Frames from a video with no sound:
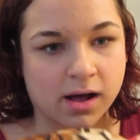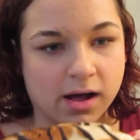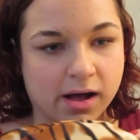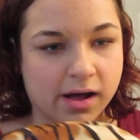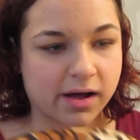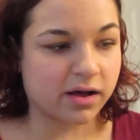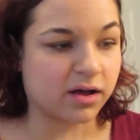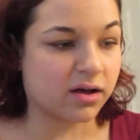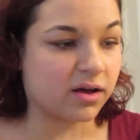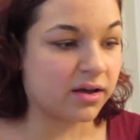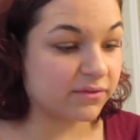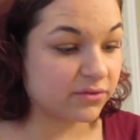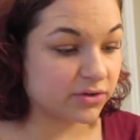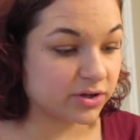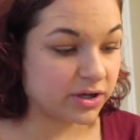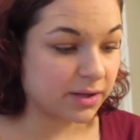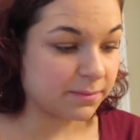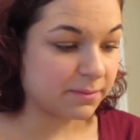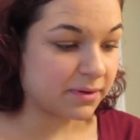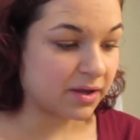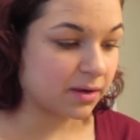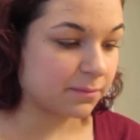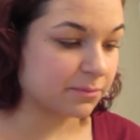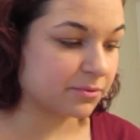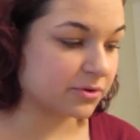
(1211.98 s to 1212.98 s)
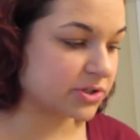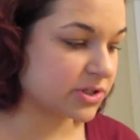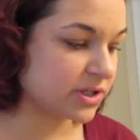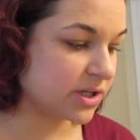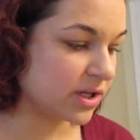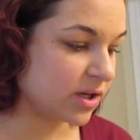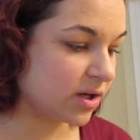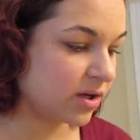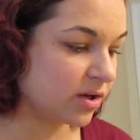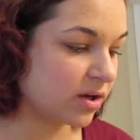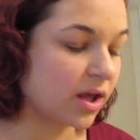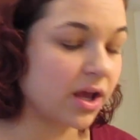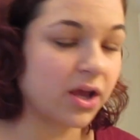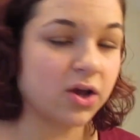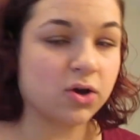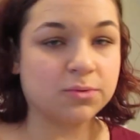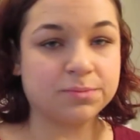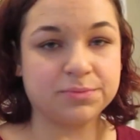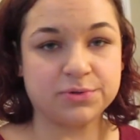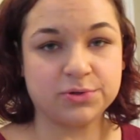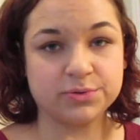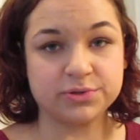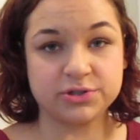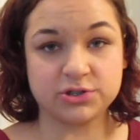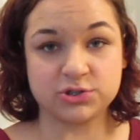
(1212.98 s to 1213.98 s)
Uh, everyday makeup routine. I
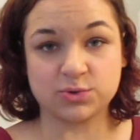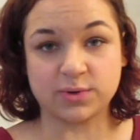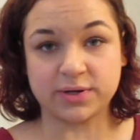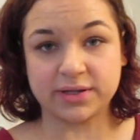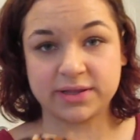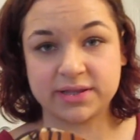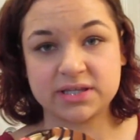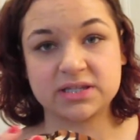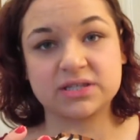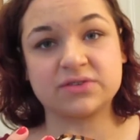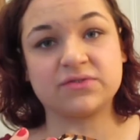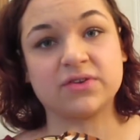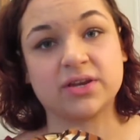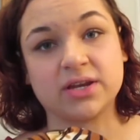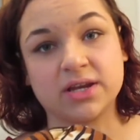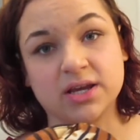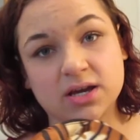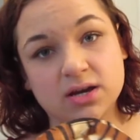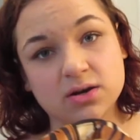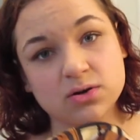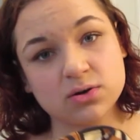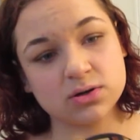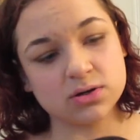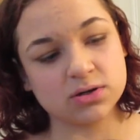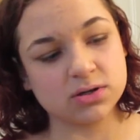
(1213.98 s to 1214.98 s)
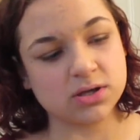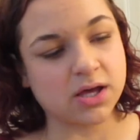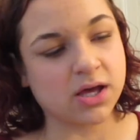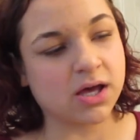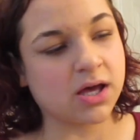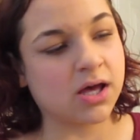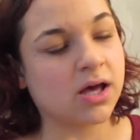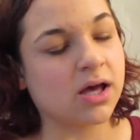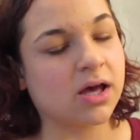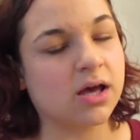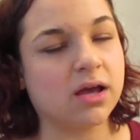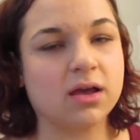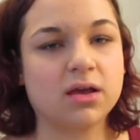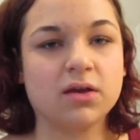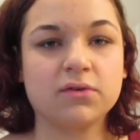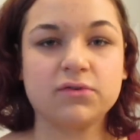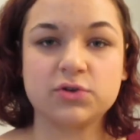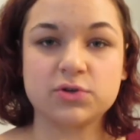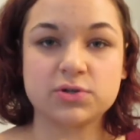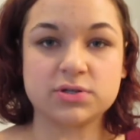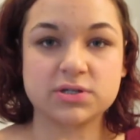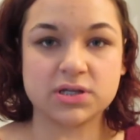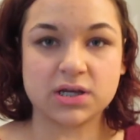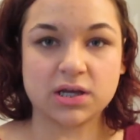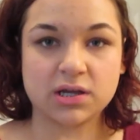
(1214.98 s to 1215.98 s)
hope you enjoyed this video.
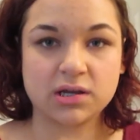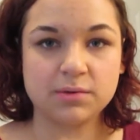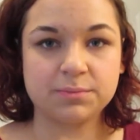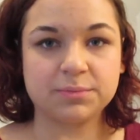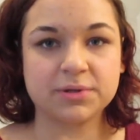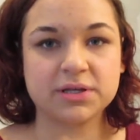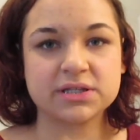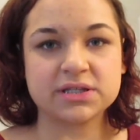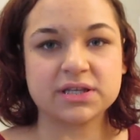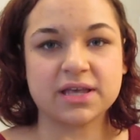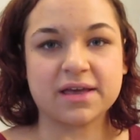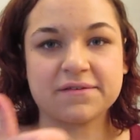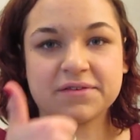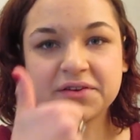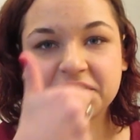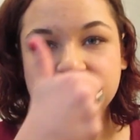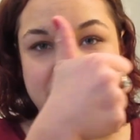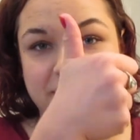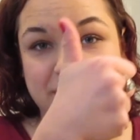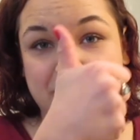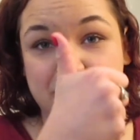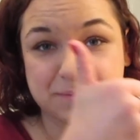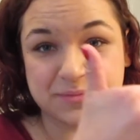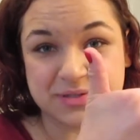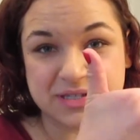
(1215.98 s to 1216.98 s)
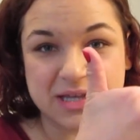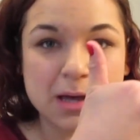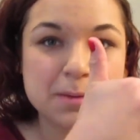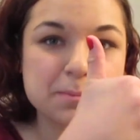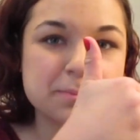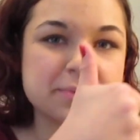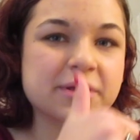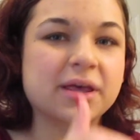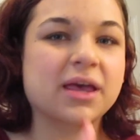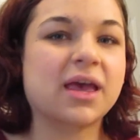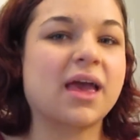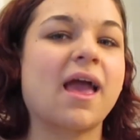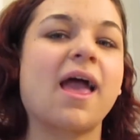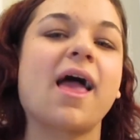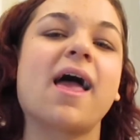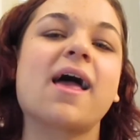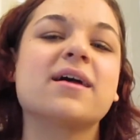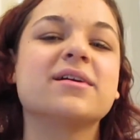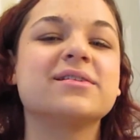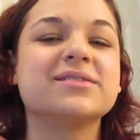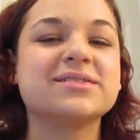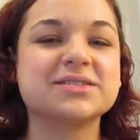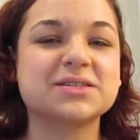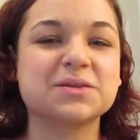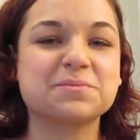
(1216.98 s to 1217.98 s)
If you did, please give it a thumbs up
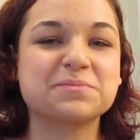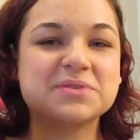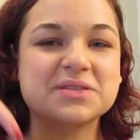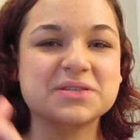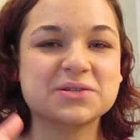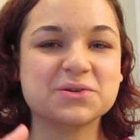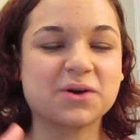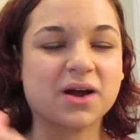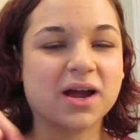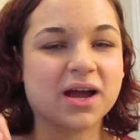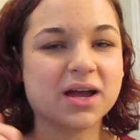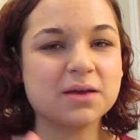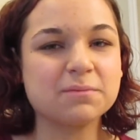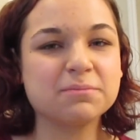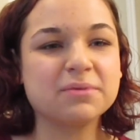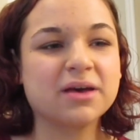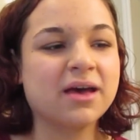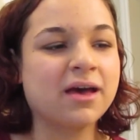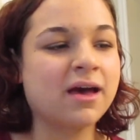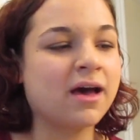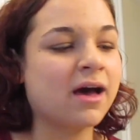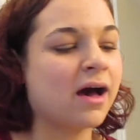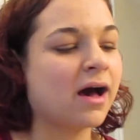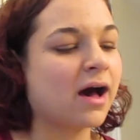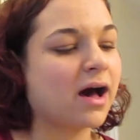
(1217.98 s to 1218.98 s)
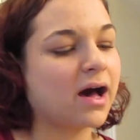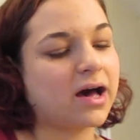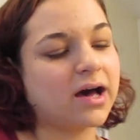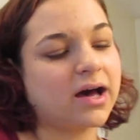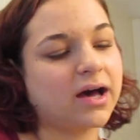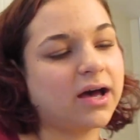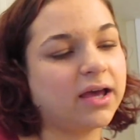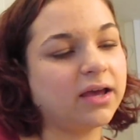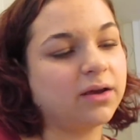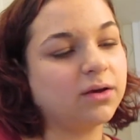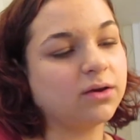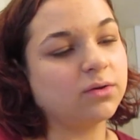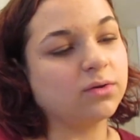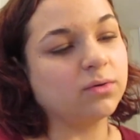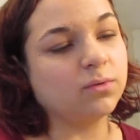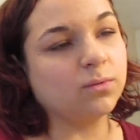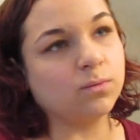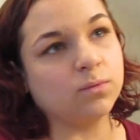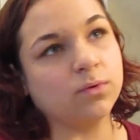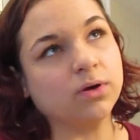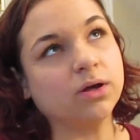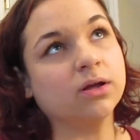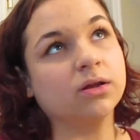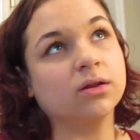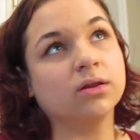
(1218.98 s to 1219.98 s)
and subscribe. I
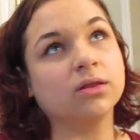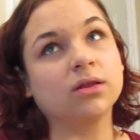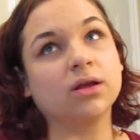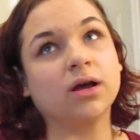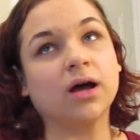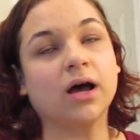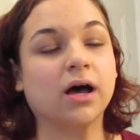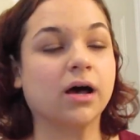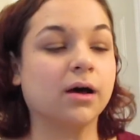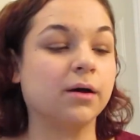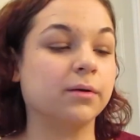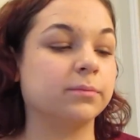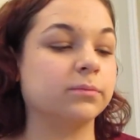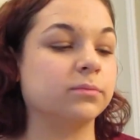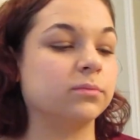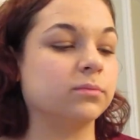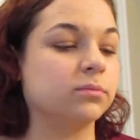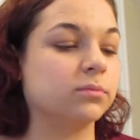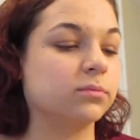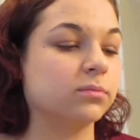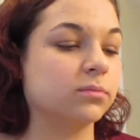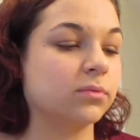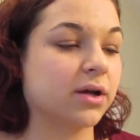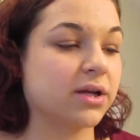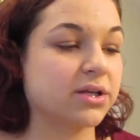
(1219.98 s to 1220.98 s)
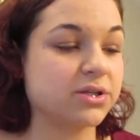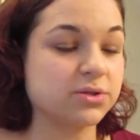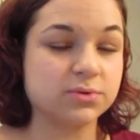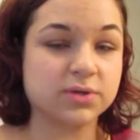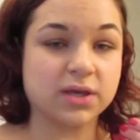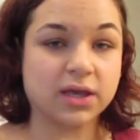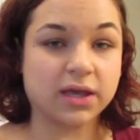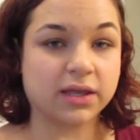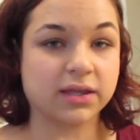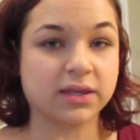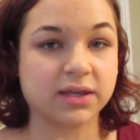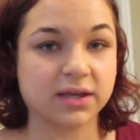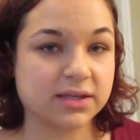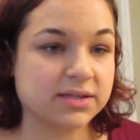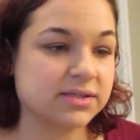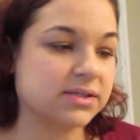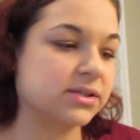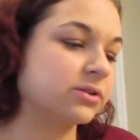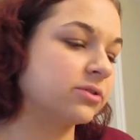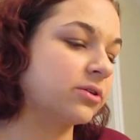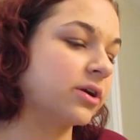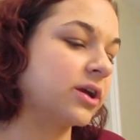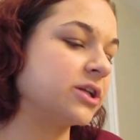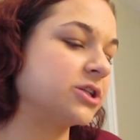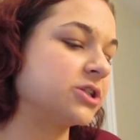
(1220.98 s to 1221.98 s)
will, um, I do take into
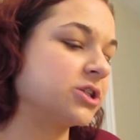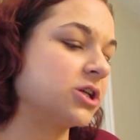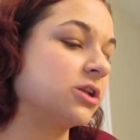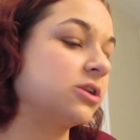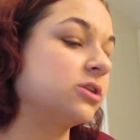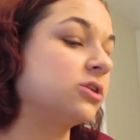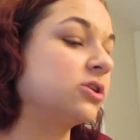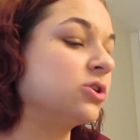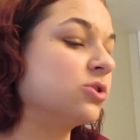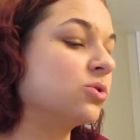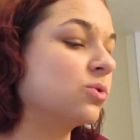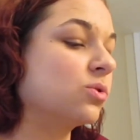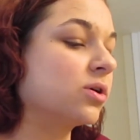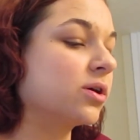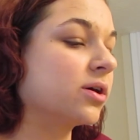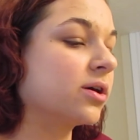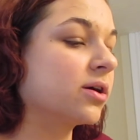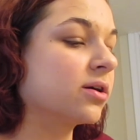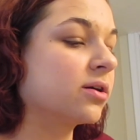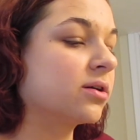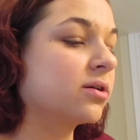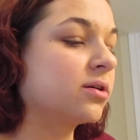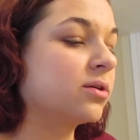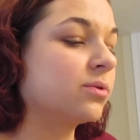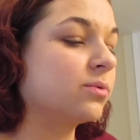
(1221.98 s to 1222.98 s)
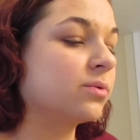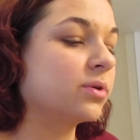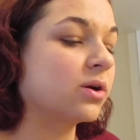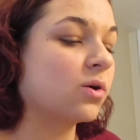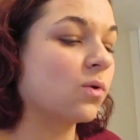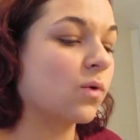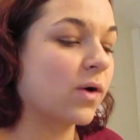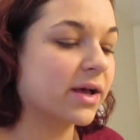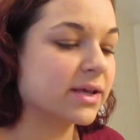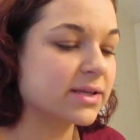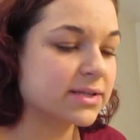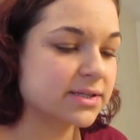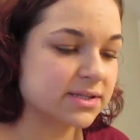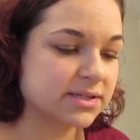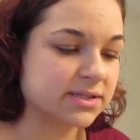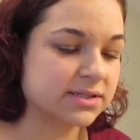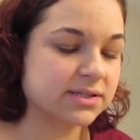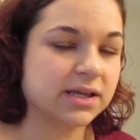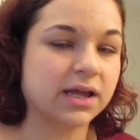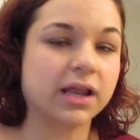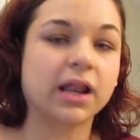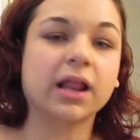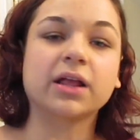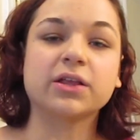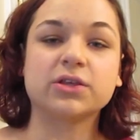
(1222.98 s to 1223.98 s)
consideration your requests,
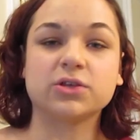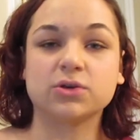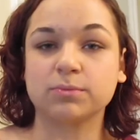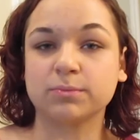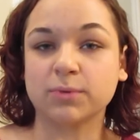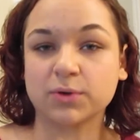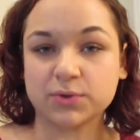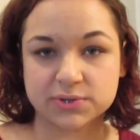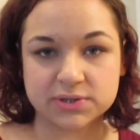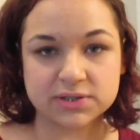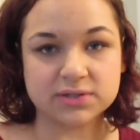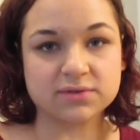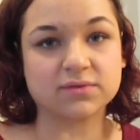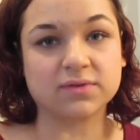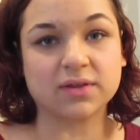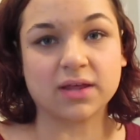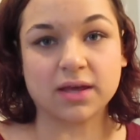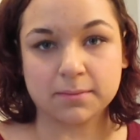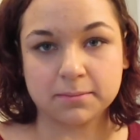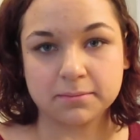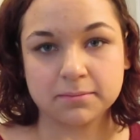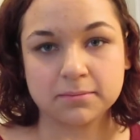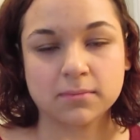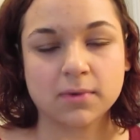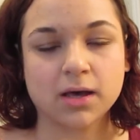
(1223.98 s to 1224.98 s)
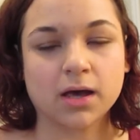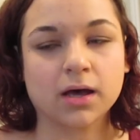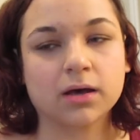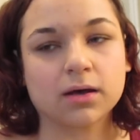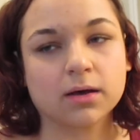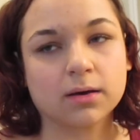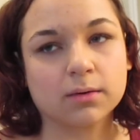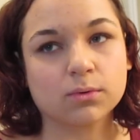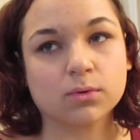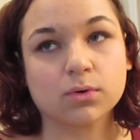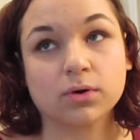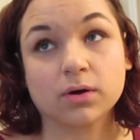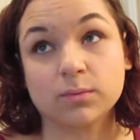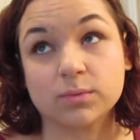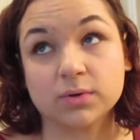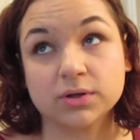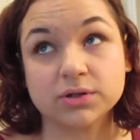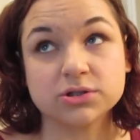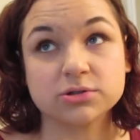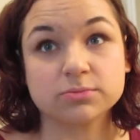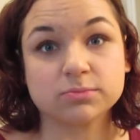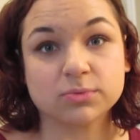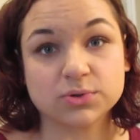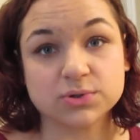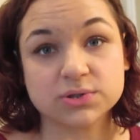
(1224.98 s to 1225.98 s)
and I do most of them, uh, or I will
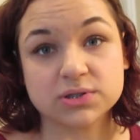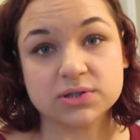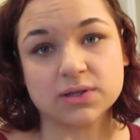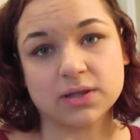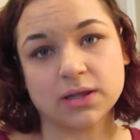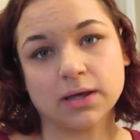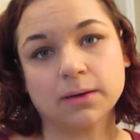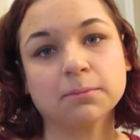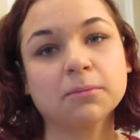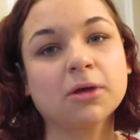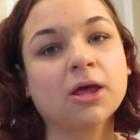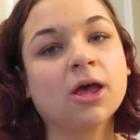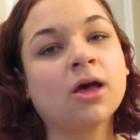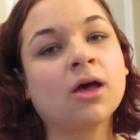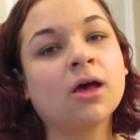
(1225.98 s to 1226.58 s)
do most of them.